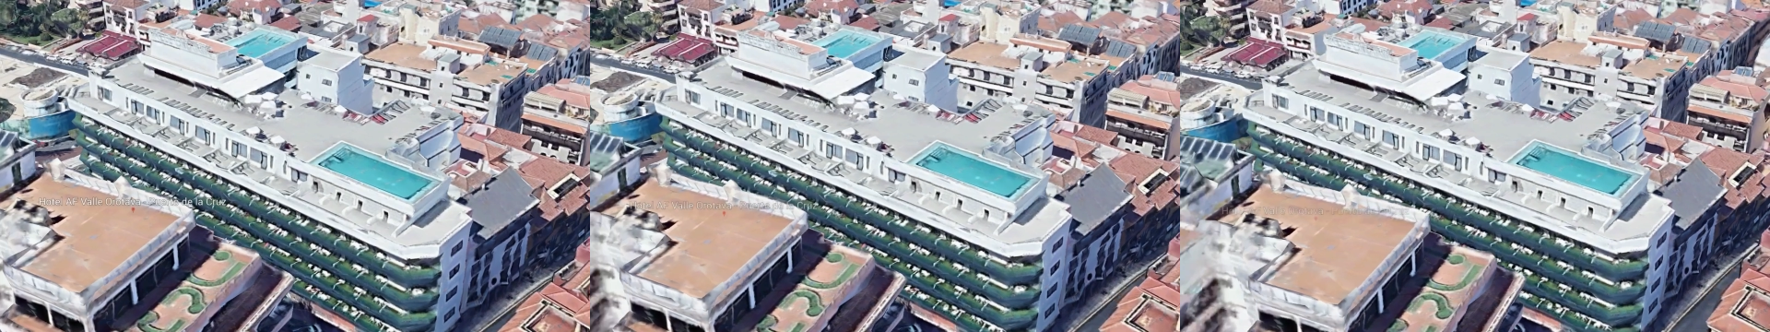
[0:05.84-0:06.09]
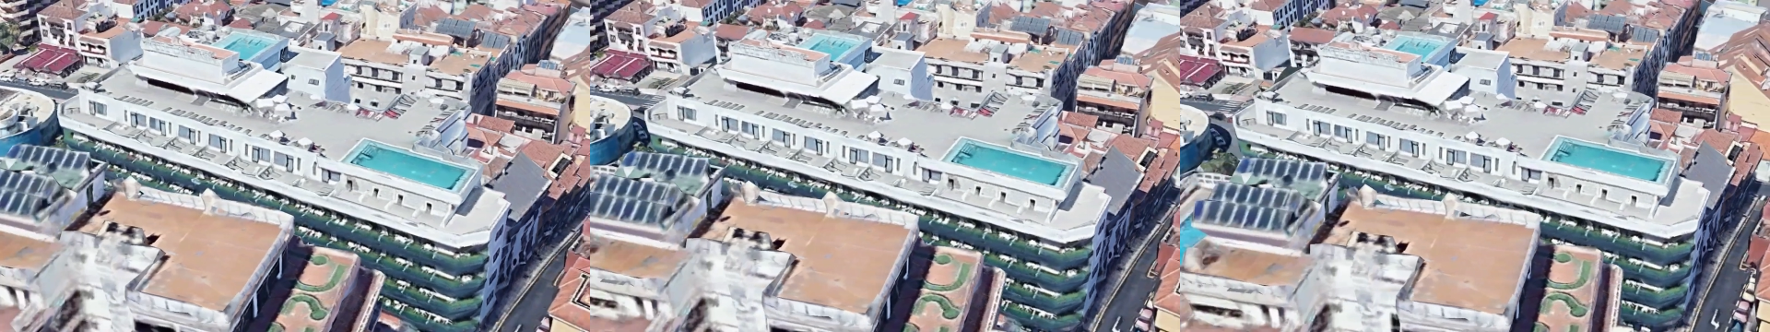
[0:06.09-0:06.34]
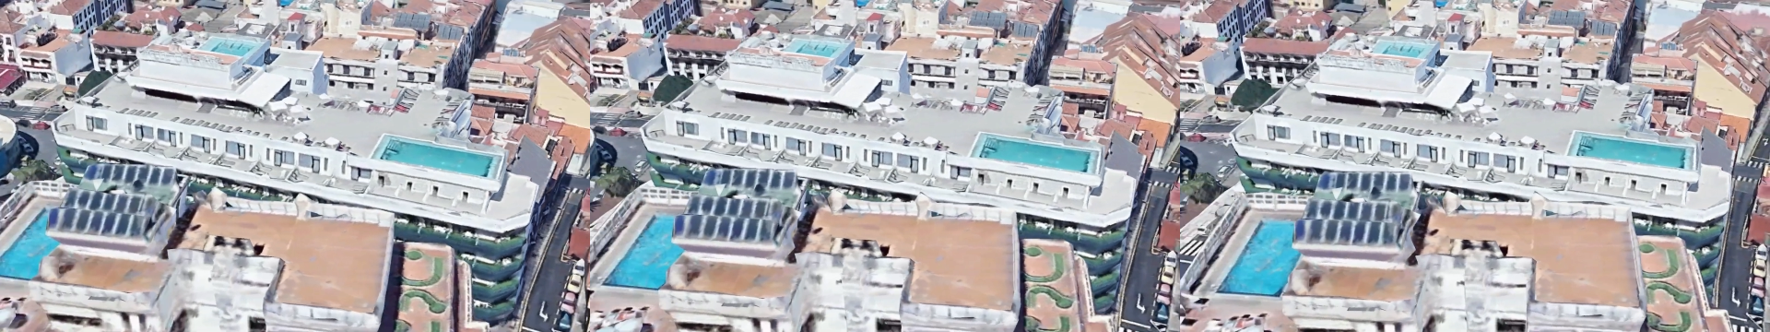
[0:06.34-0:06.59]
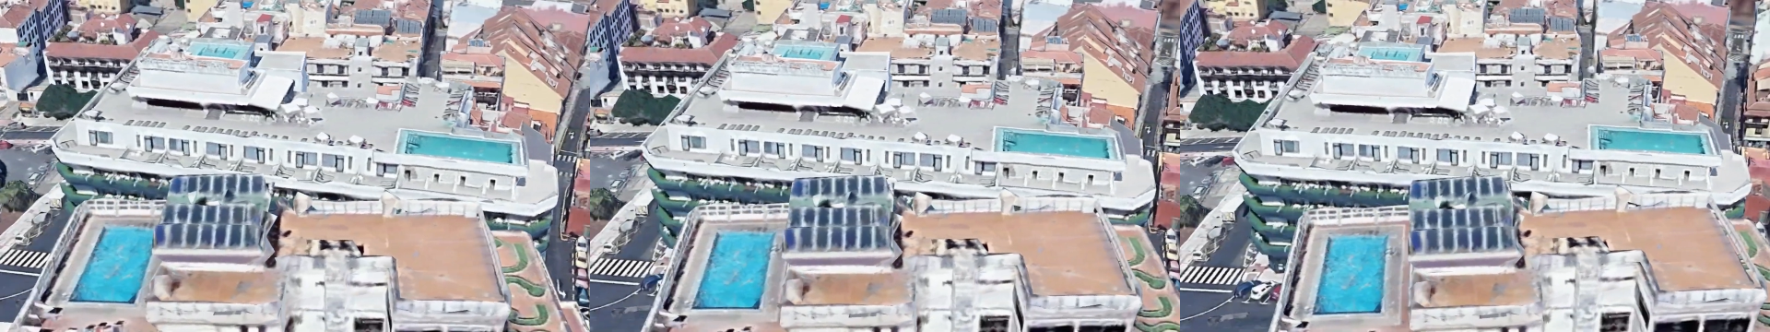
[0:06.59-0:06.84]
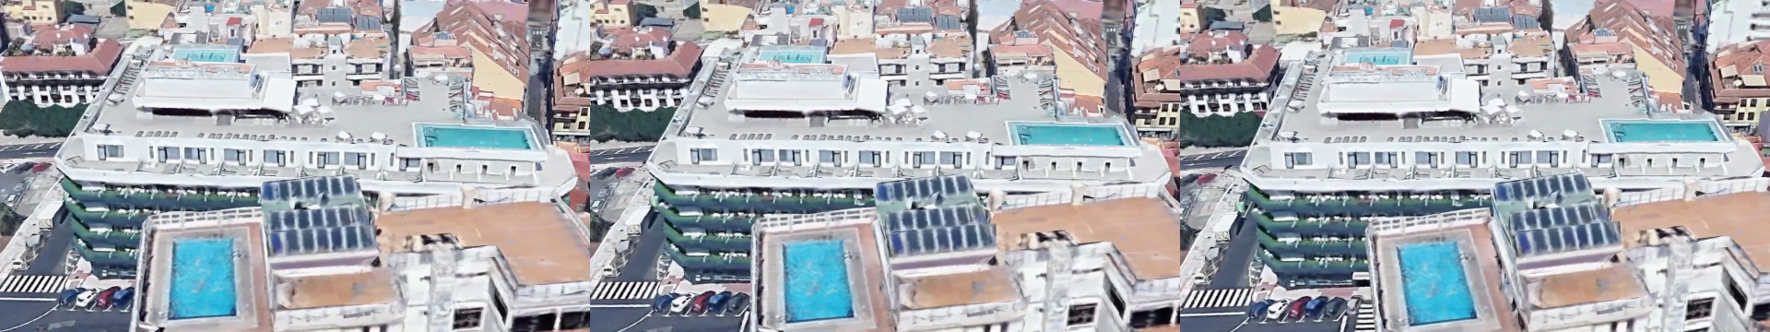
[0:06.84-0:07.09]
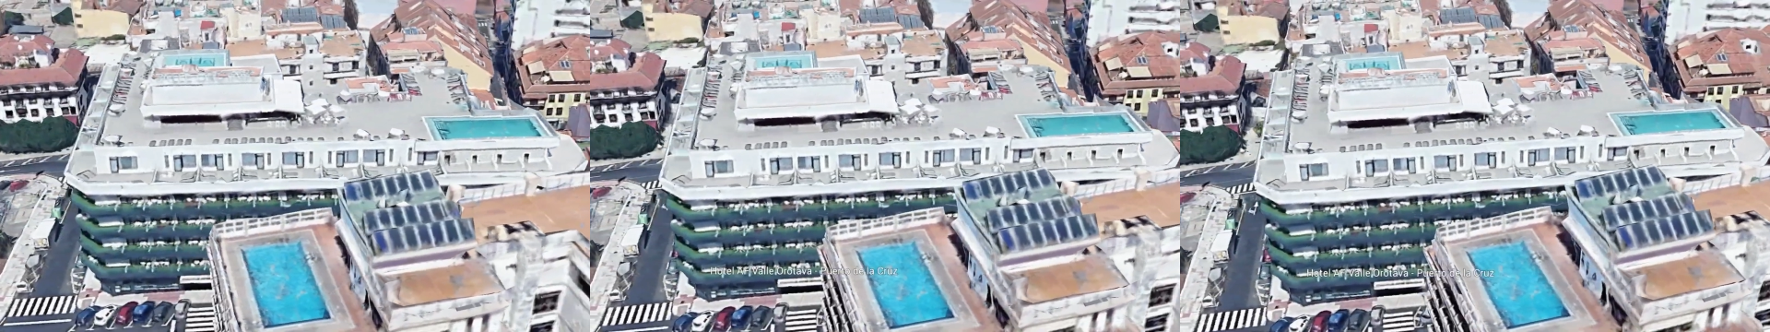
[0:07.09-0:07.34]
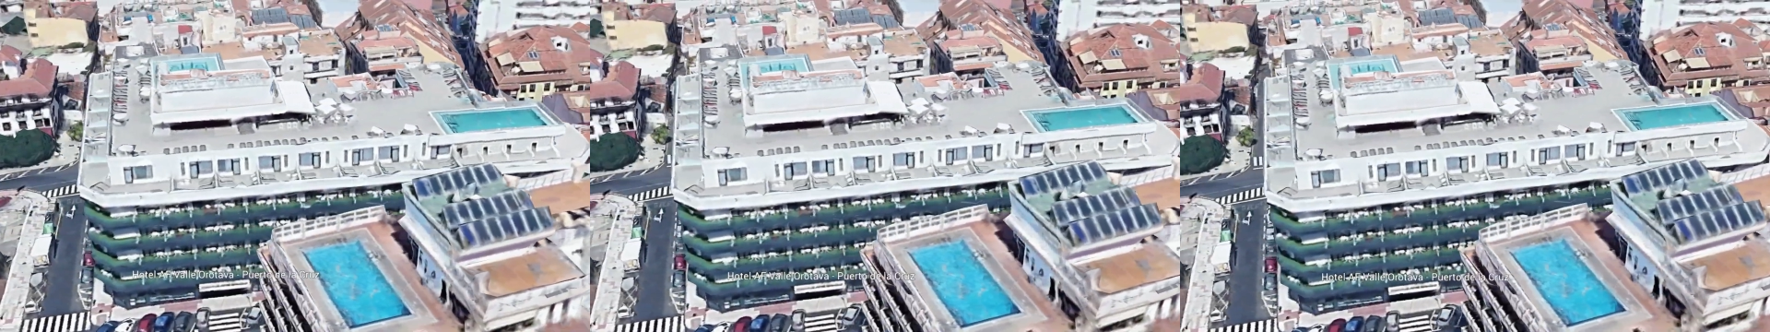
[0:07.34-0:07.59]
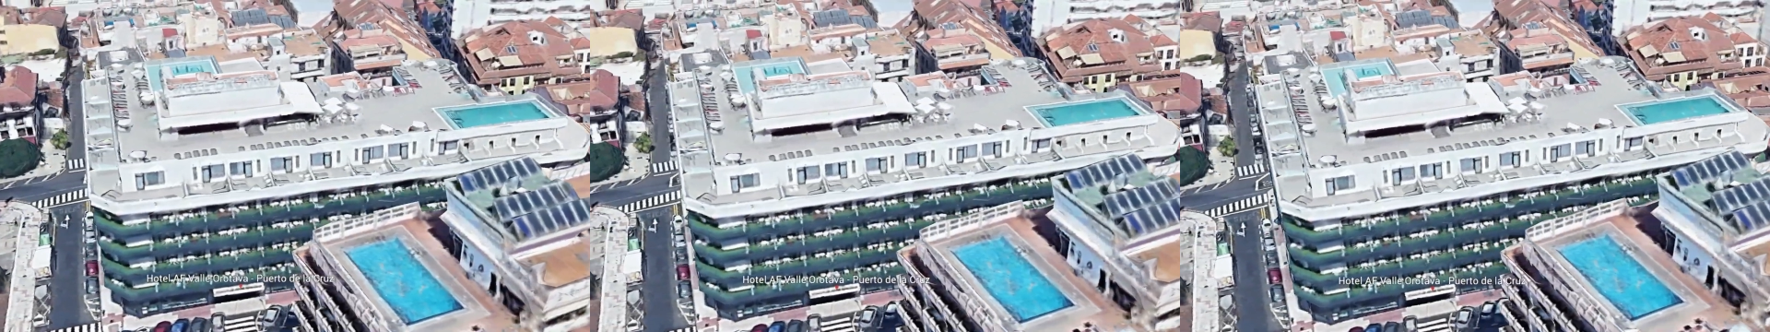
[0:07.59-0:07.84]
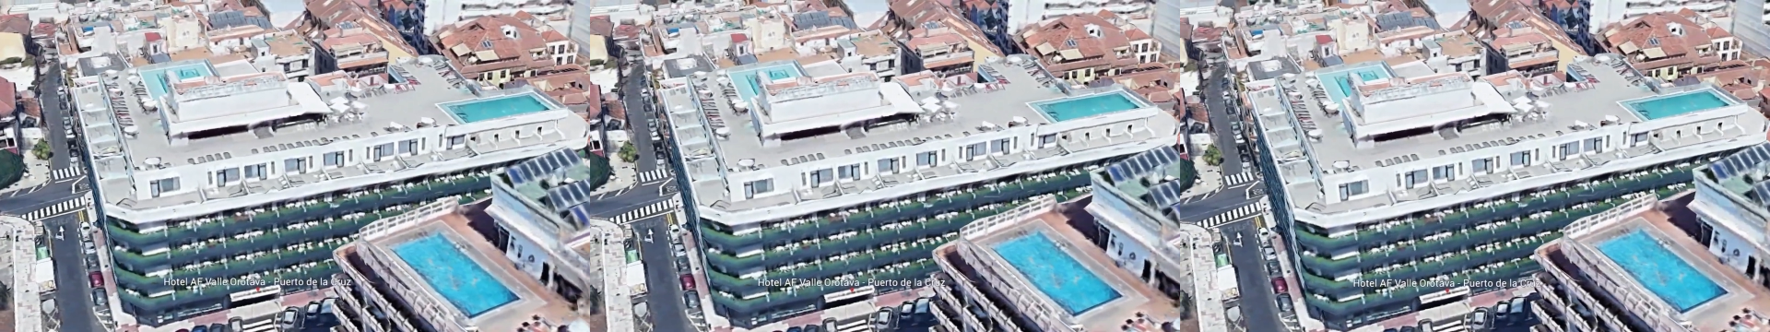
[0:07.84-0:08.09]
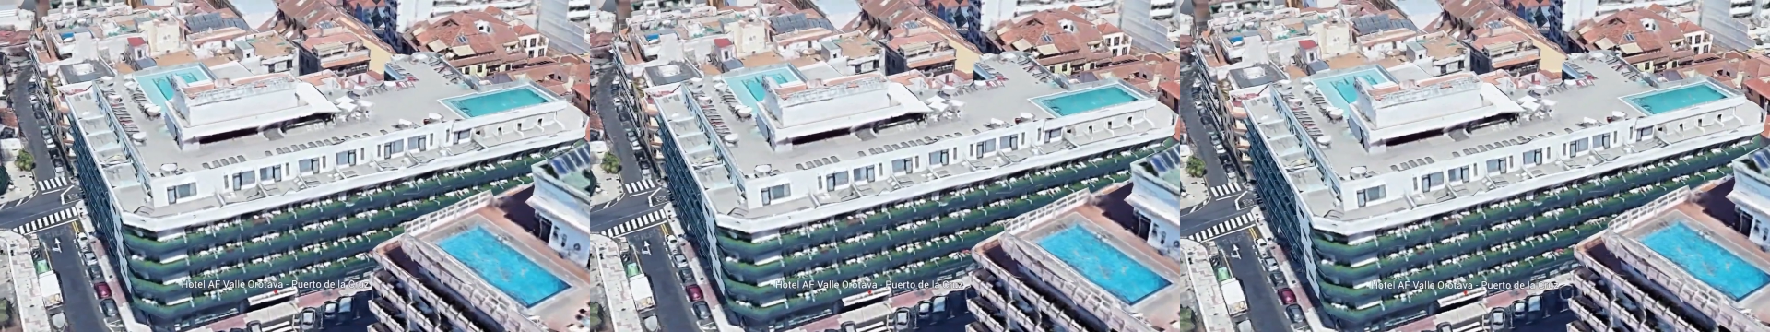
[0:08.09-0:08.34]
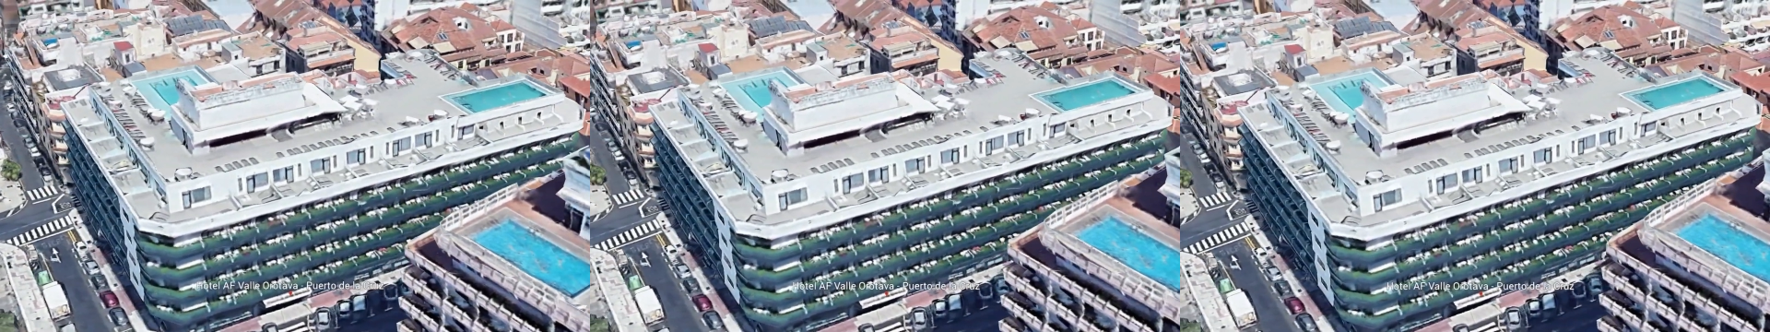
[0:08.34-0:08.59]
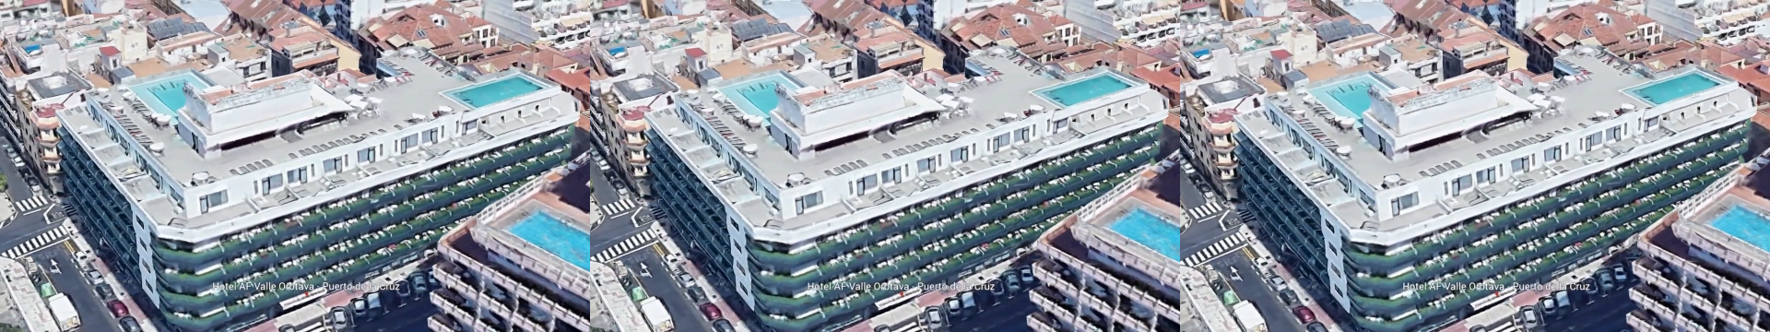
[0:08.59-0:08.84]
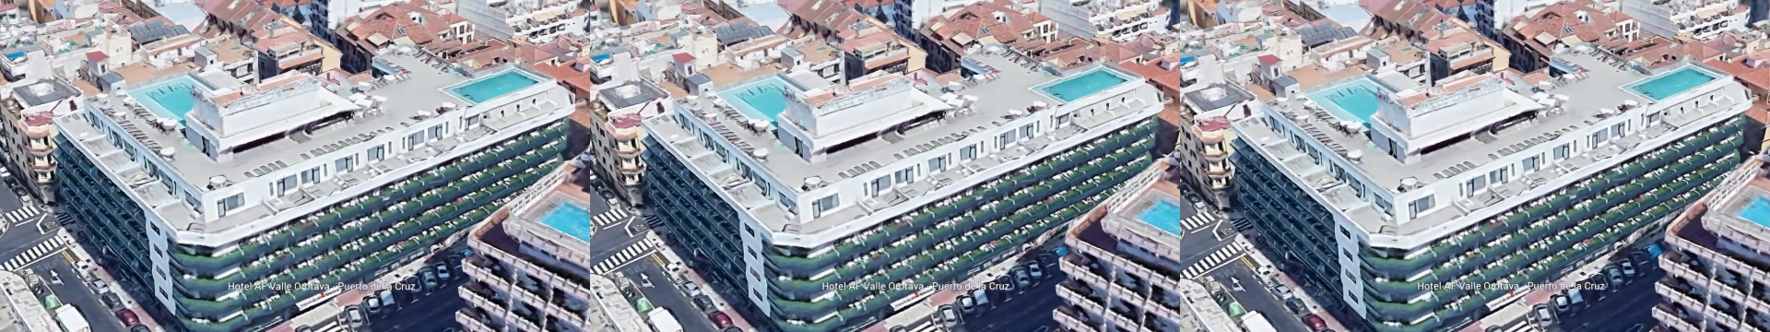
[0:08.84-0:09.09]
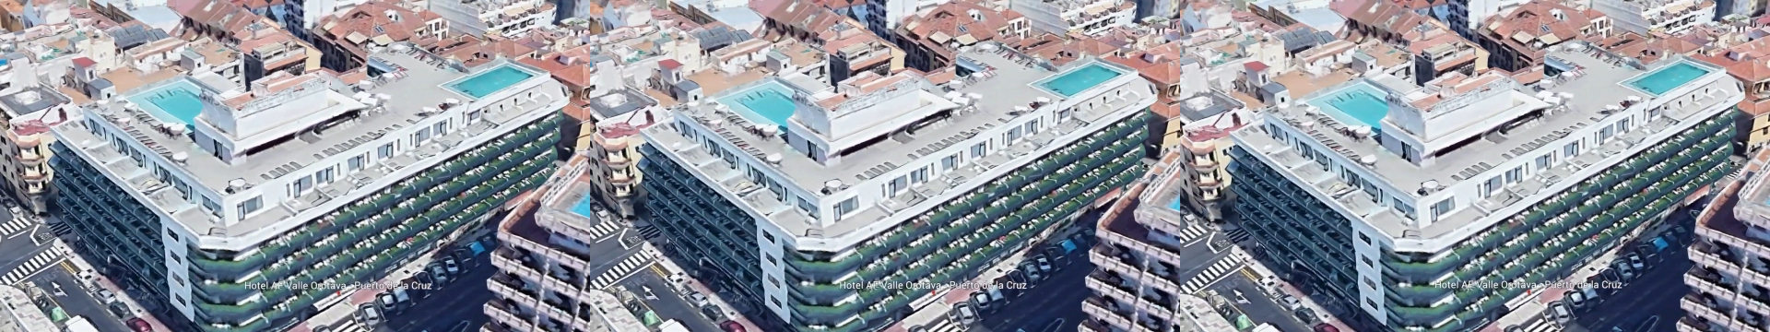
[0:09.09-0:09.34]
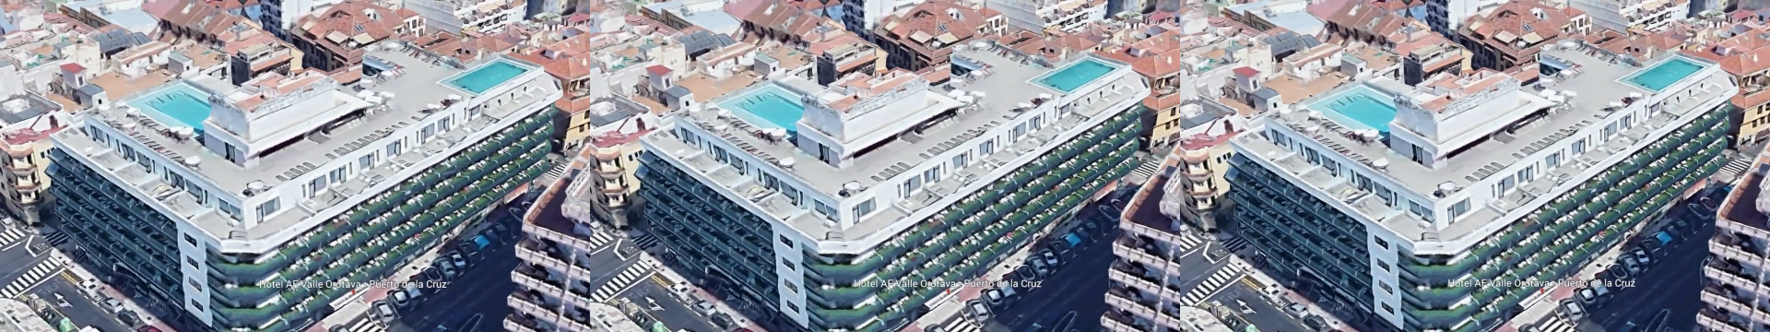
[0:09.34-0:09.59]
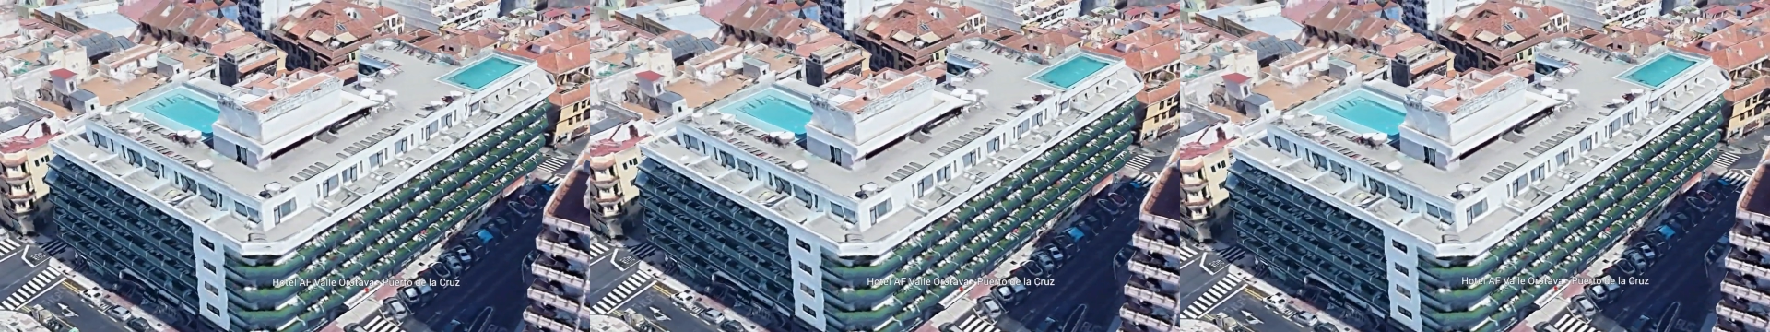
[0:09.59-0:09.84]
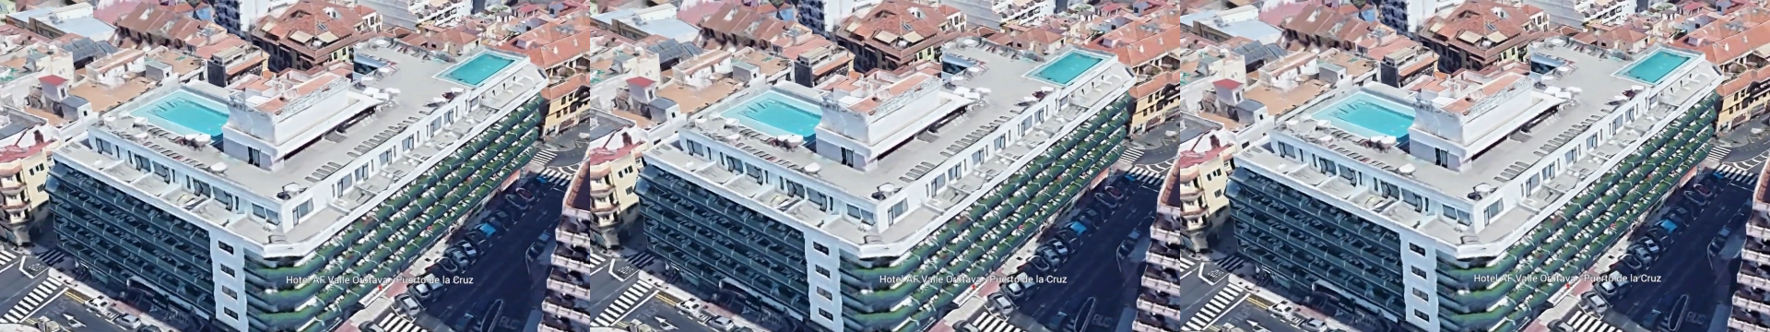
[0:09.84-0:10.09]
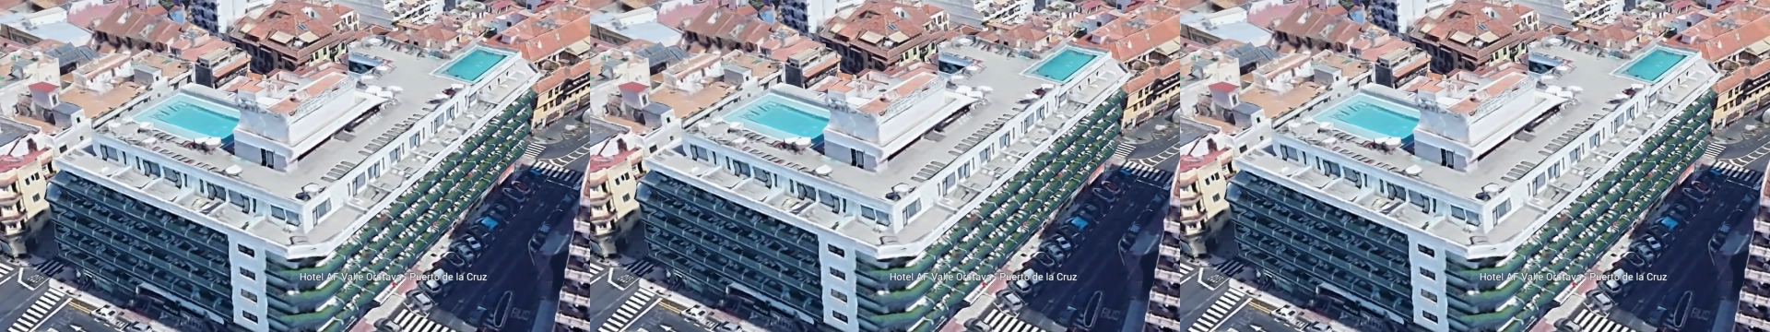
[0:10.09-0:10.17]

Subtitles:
No face is visible, so there are no lips to read.